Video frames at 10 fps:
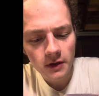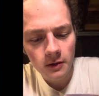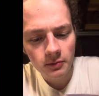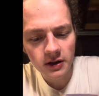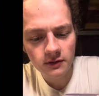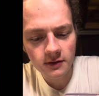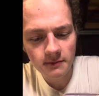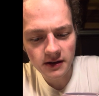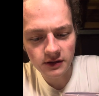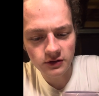But here's some
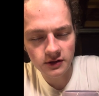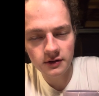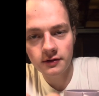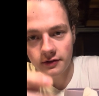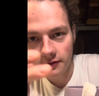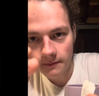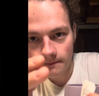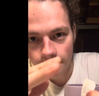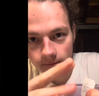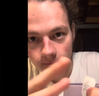messages
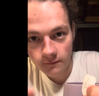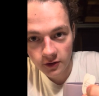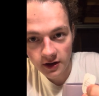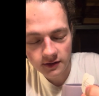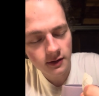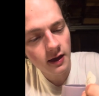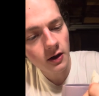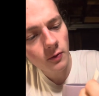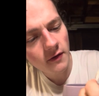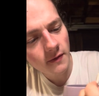for you guys to take
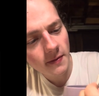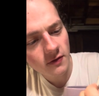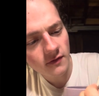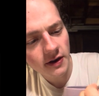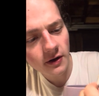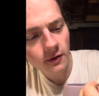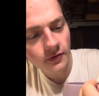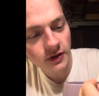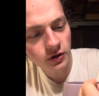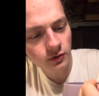away from this video.
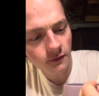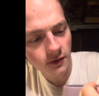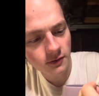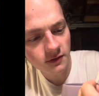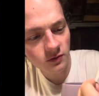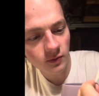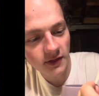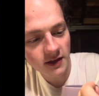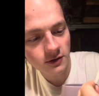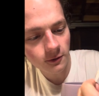The universe is
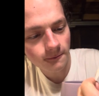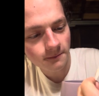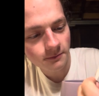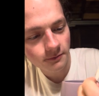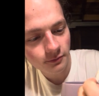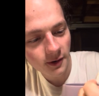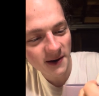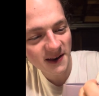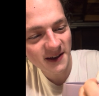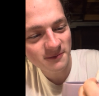within you,
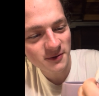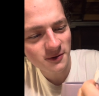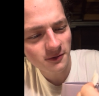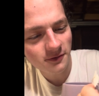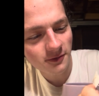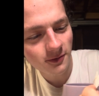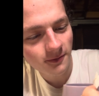bright and beautiful.